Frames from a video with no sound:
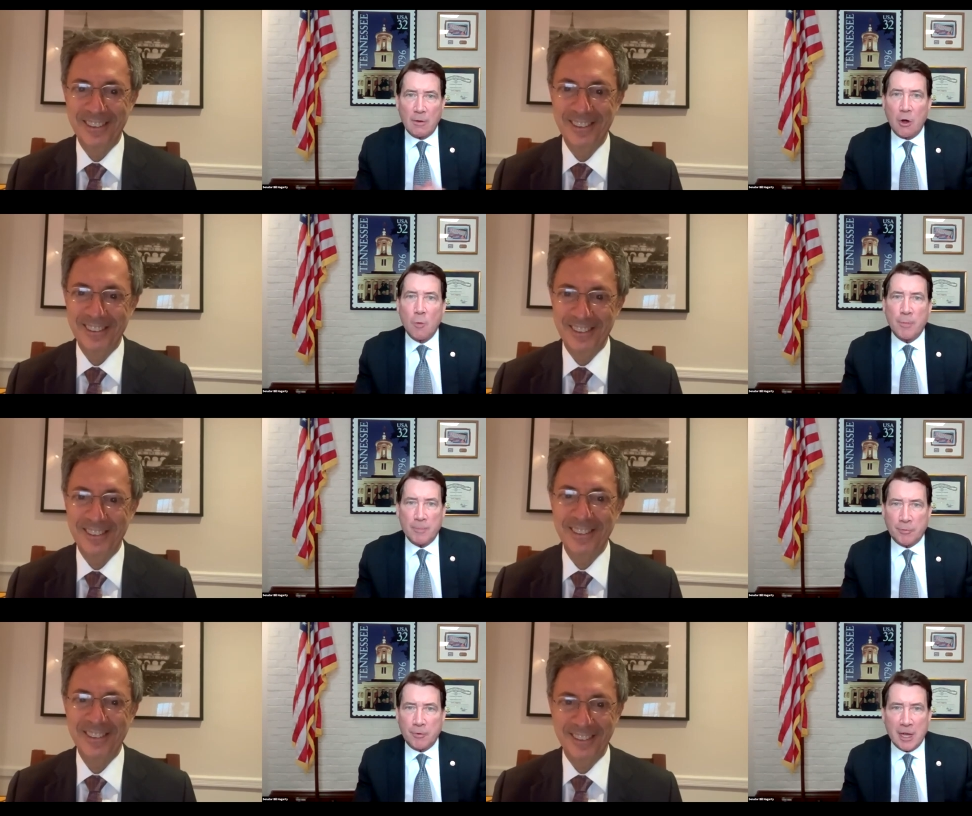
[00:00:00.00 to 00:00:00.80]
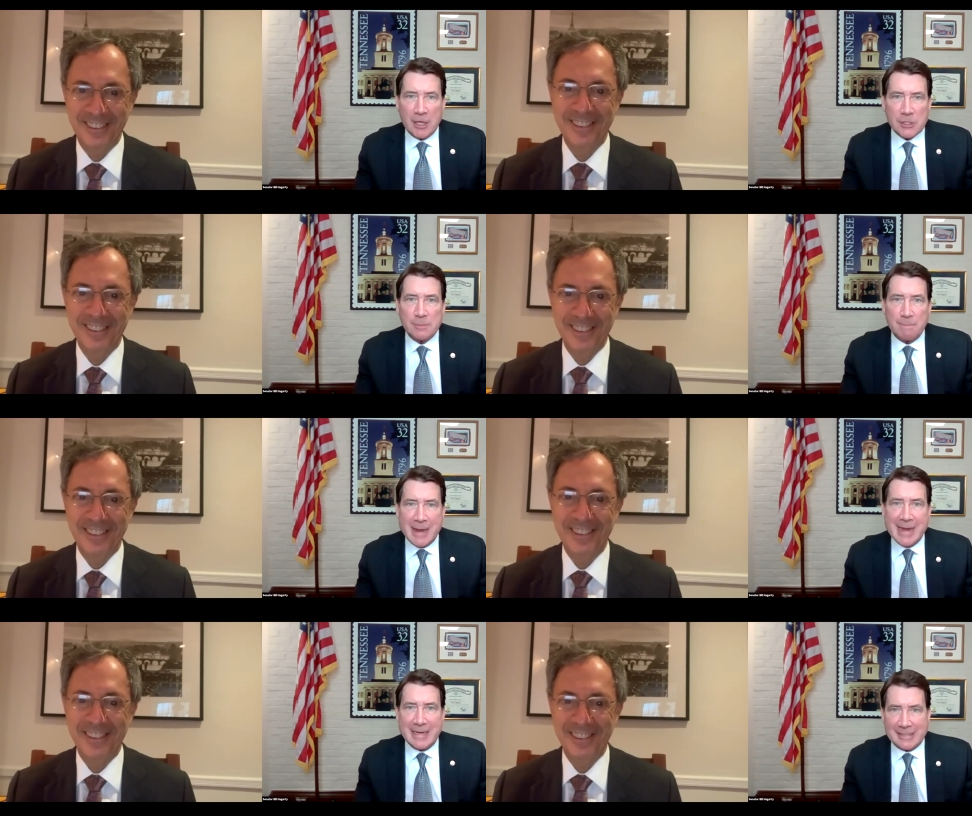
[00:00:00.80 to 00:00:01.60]
Speaker 1: open press
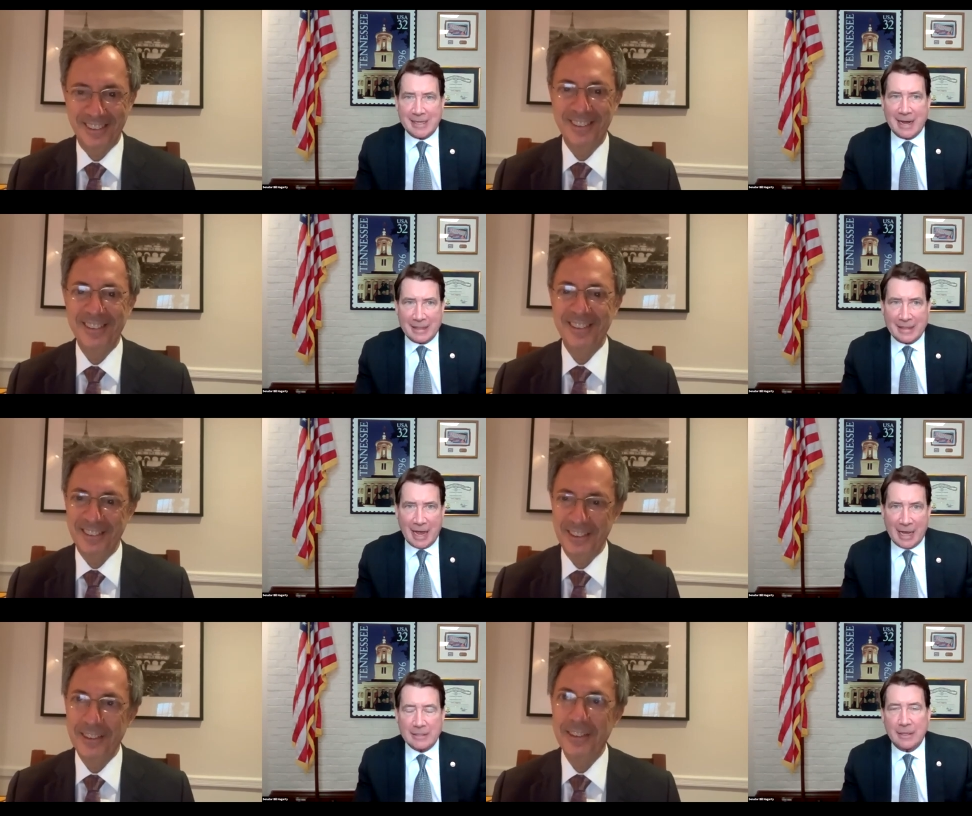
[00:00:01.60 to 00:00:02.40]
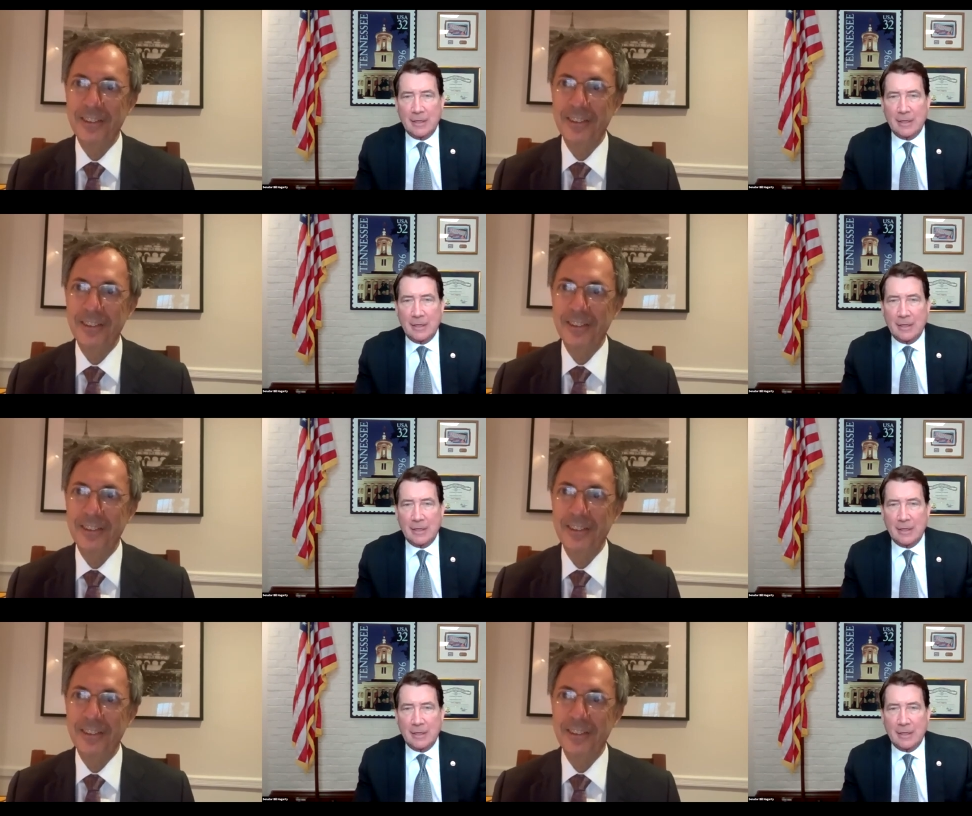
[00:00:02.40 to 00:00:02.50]
meetings like that